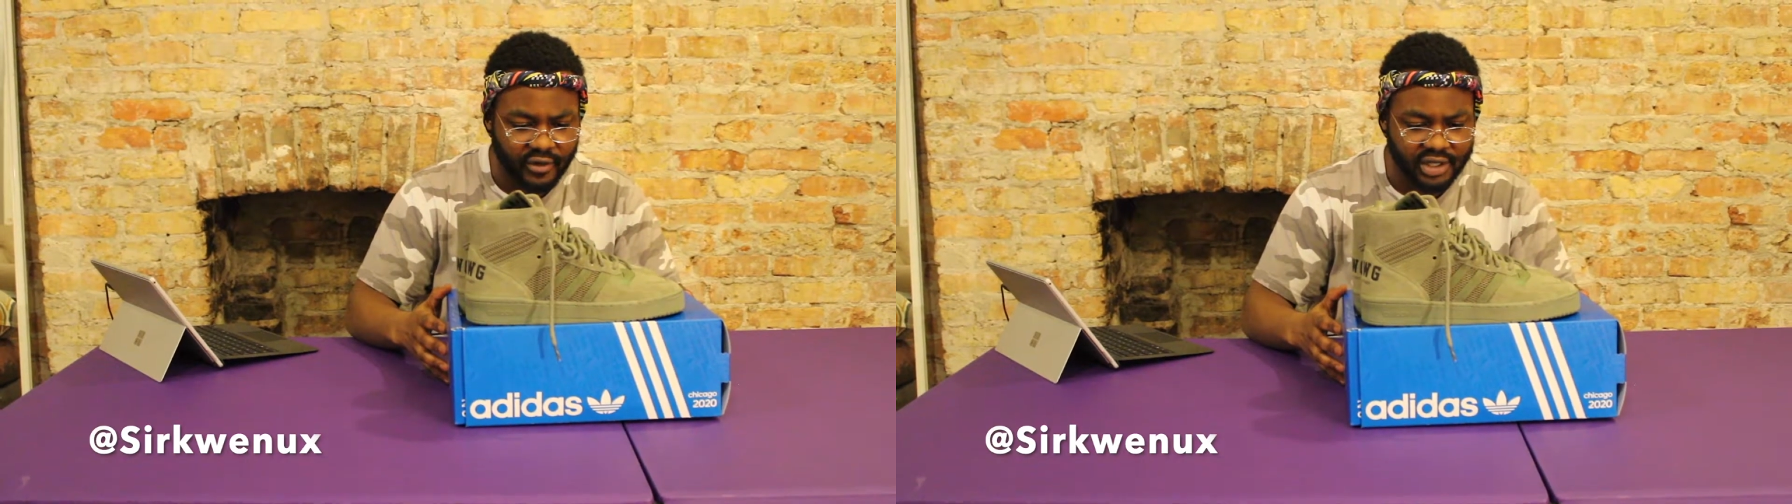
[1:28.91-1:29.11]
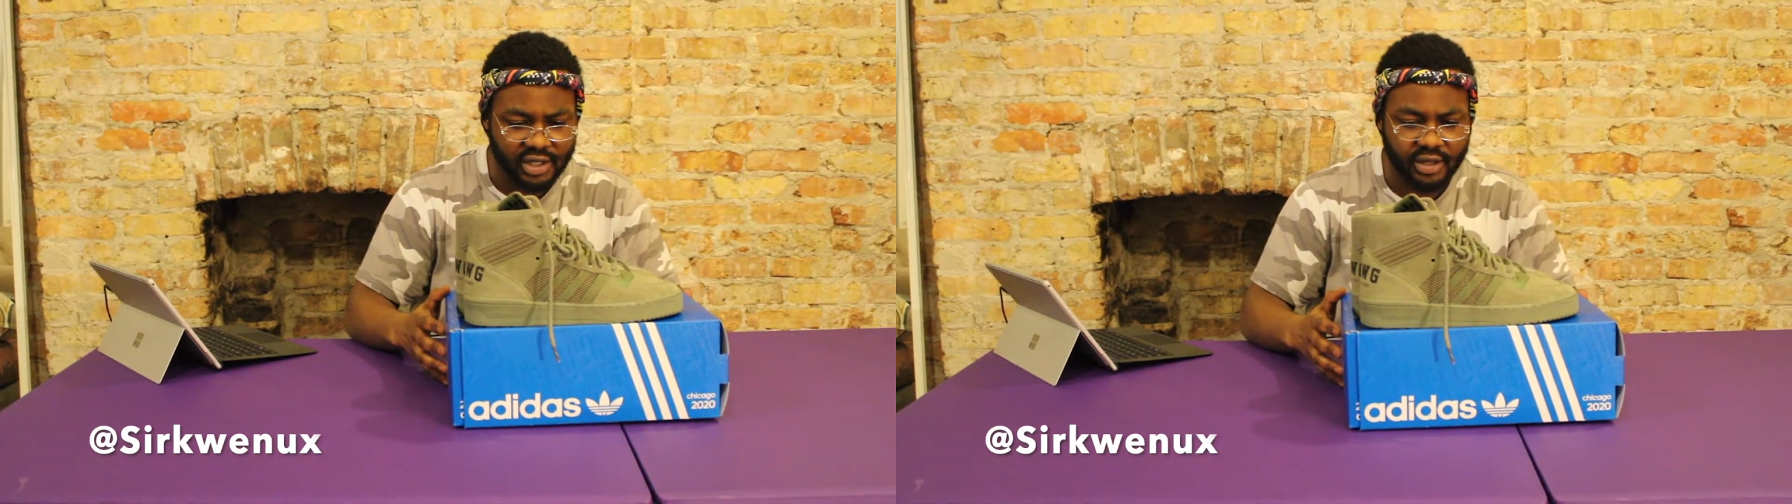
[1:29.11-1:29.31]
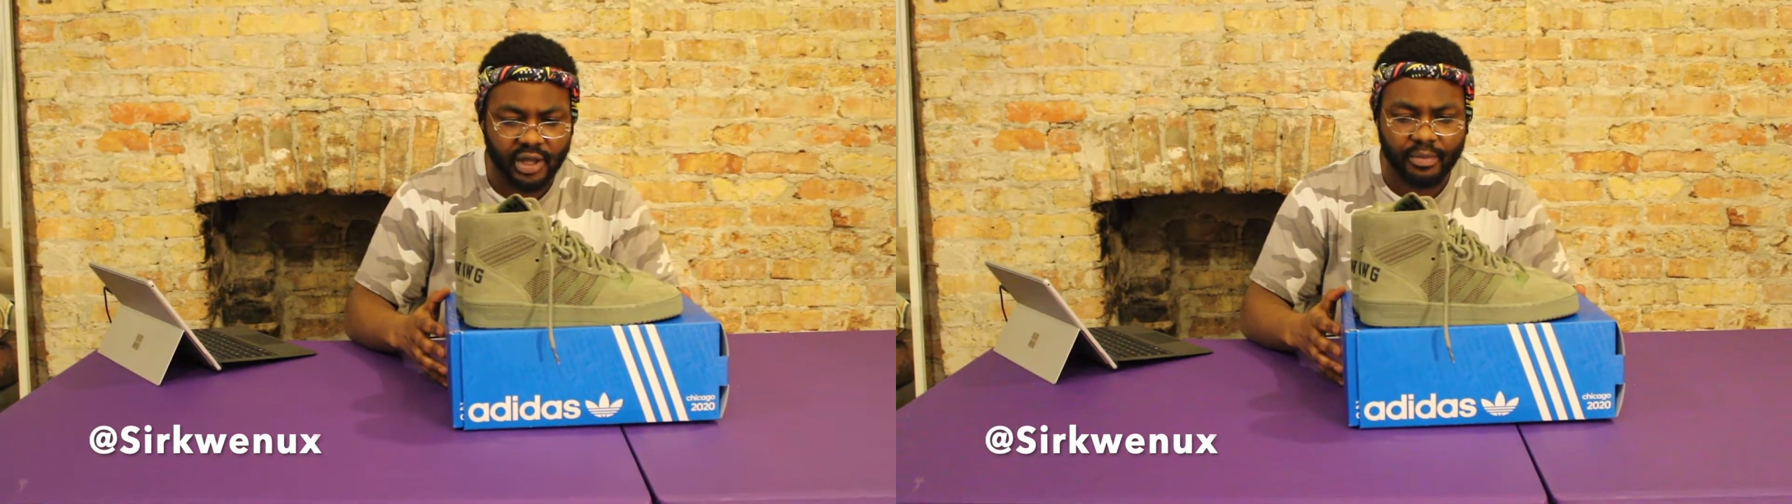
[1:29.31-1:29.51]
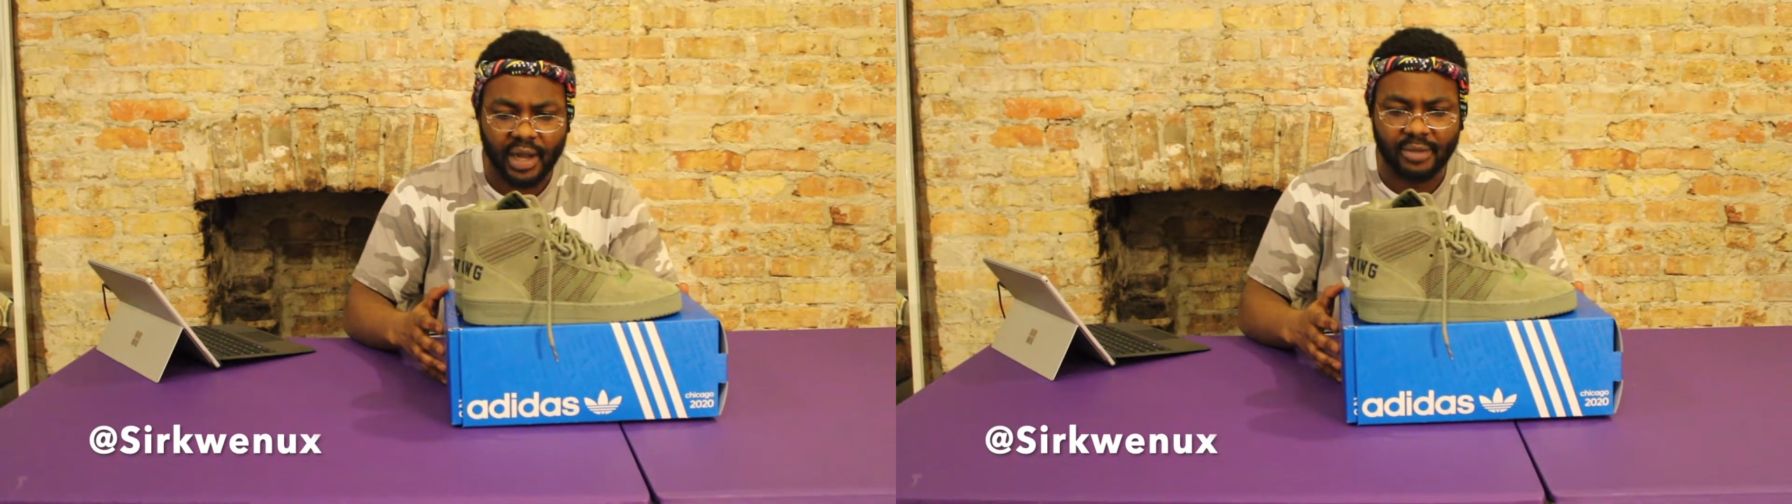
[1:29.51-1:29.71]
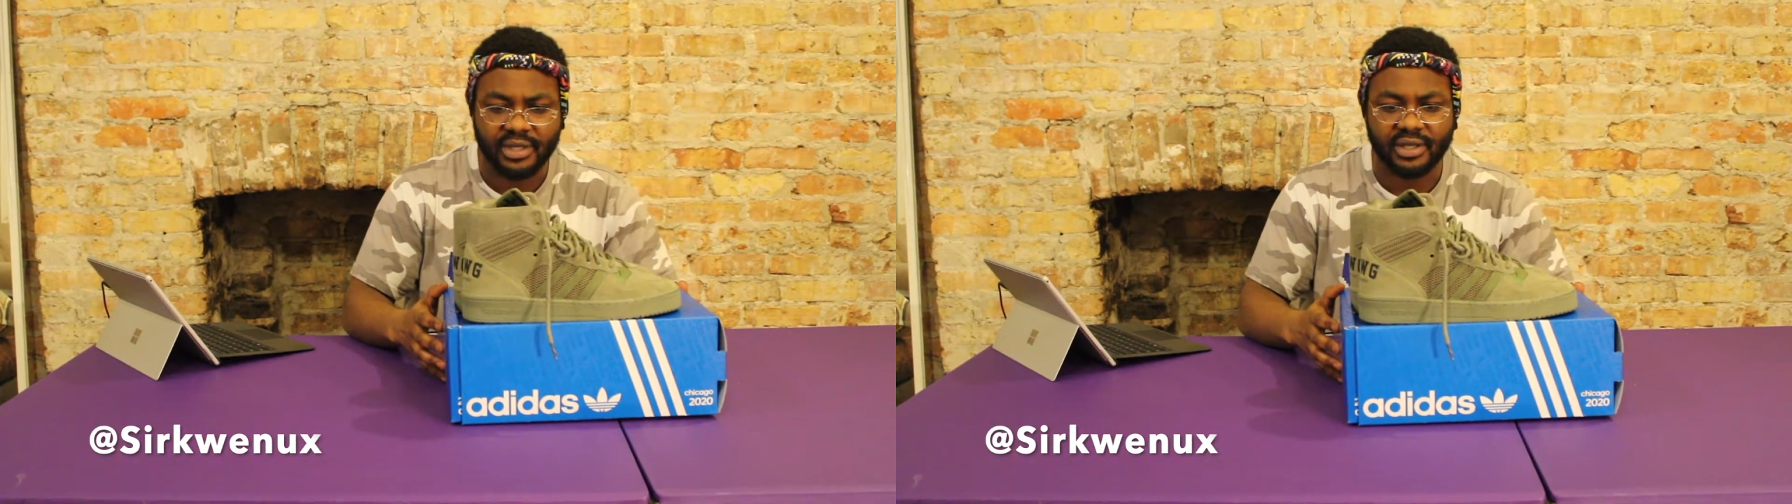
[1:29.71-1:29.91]
First thing that
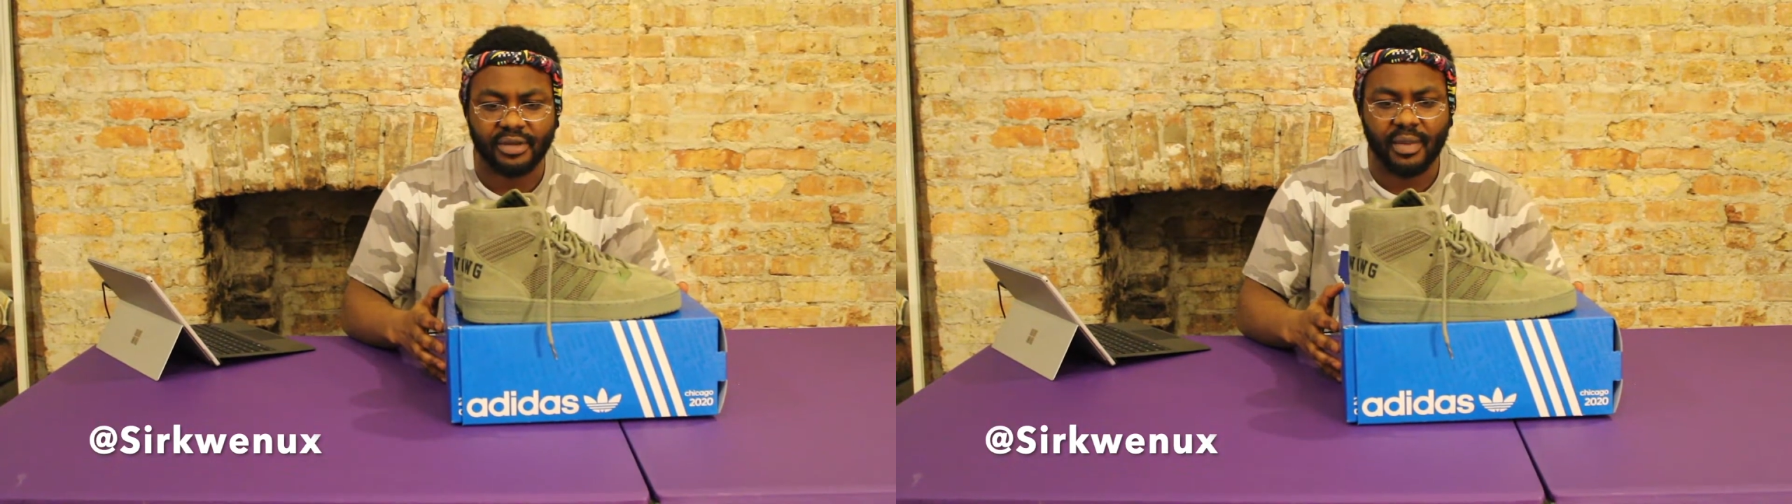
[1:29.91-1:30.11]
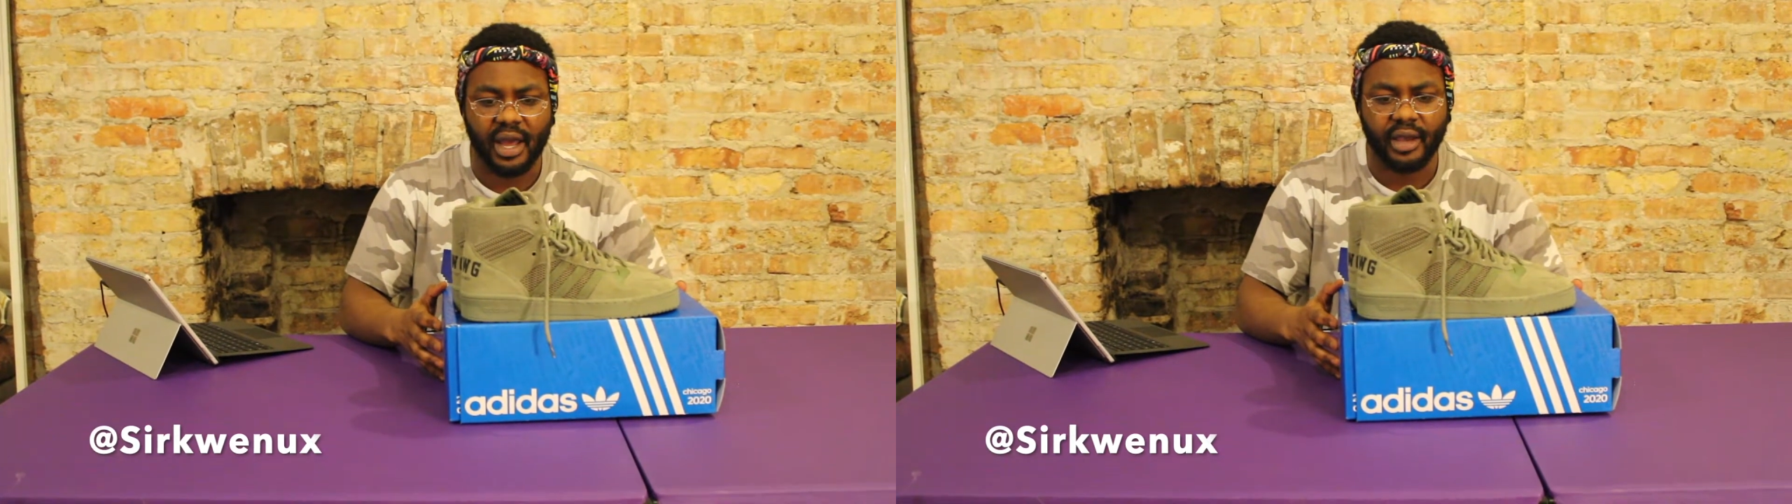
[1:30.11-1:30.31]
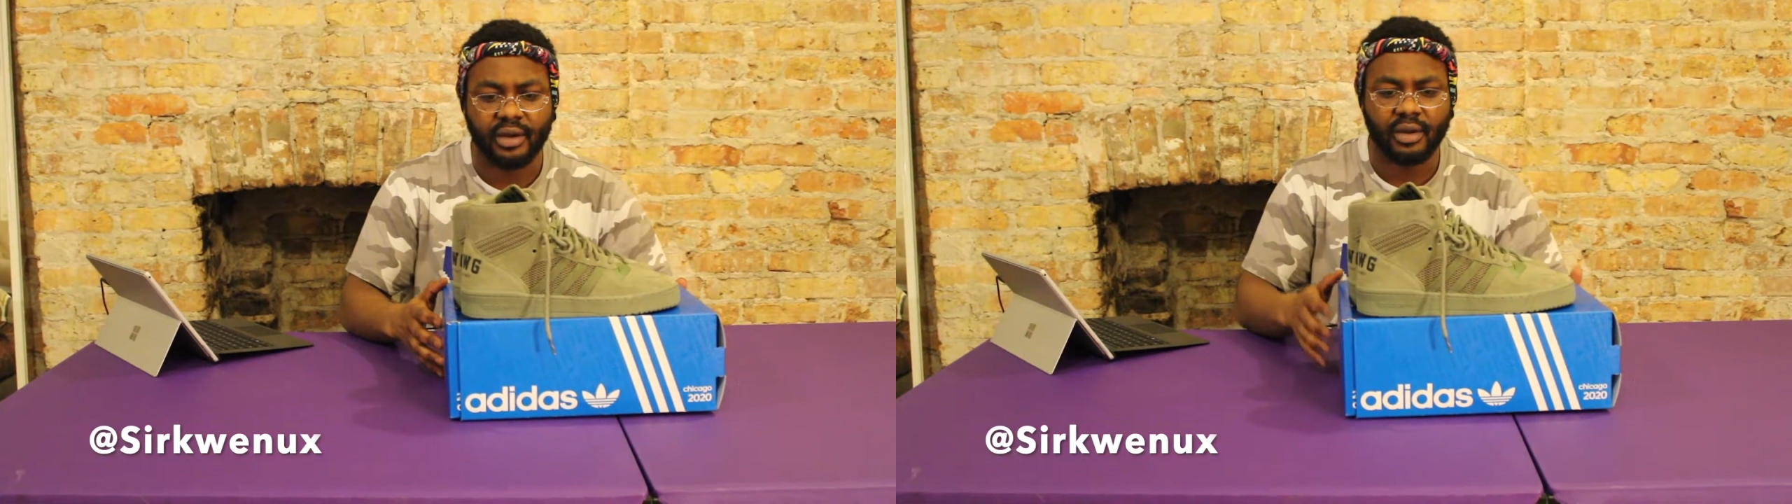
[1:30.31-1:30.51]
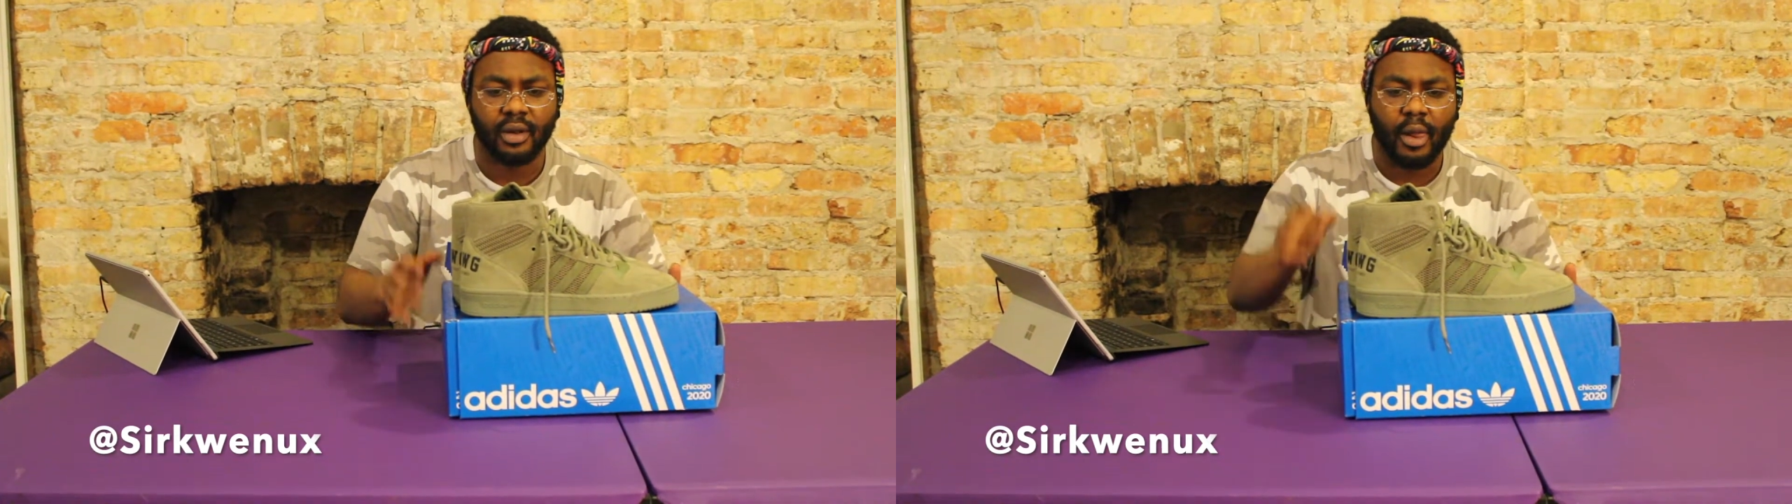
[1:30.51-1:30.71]
pops into mind.